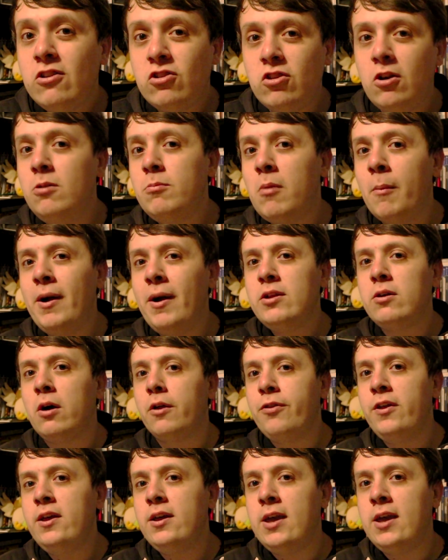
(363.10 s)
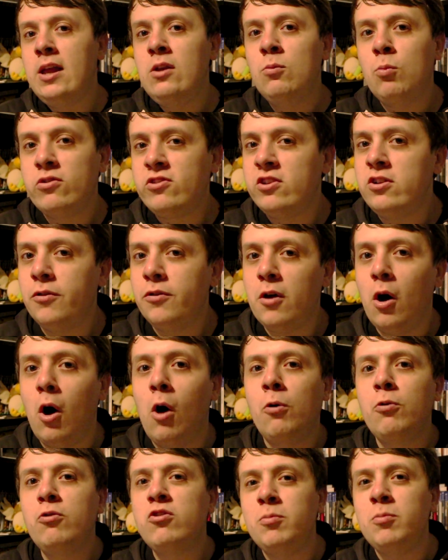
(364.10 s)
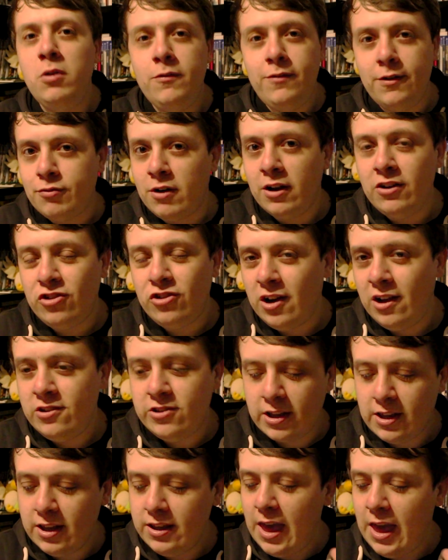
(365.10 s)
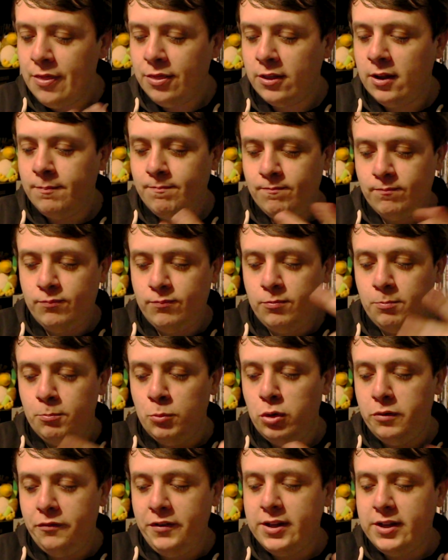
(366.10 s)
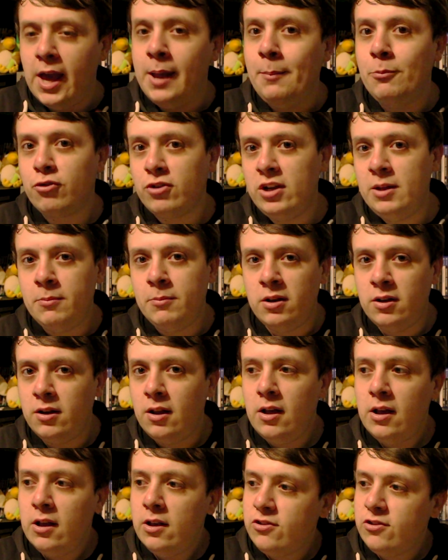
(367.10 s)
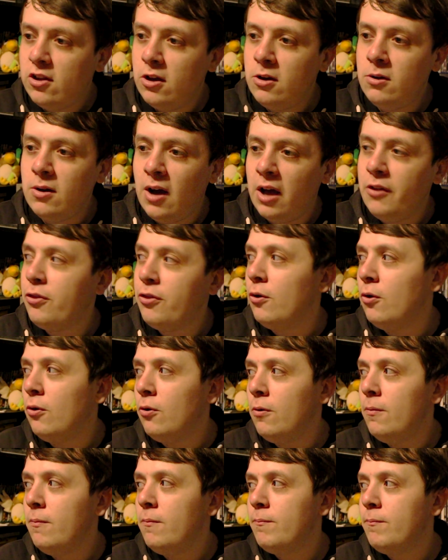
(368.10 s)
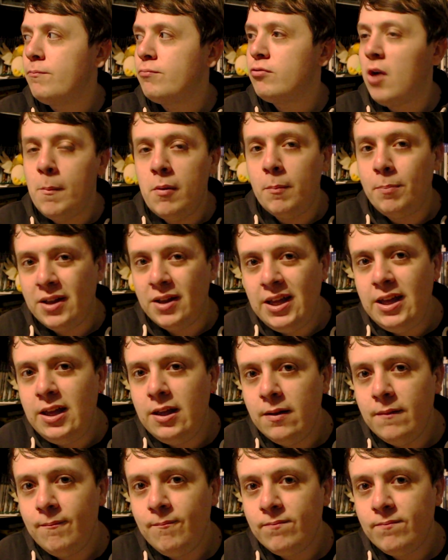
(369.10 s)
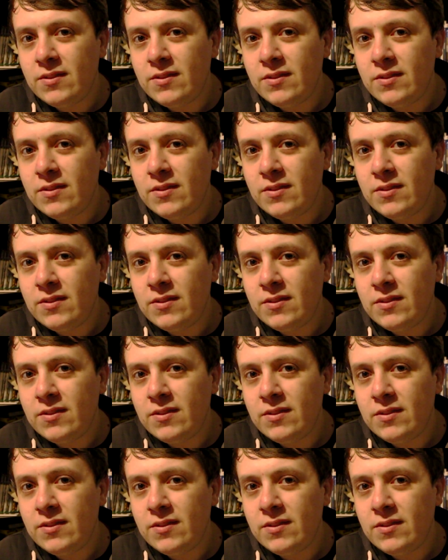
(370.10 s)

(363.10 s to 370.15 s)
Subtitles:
so my mind got thinking, what's another old movie franchise that could get the movie game treatment? So I thought, probably,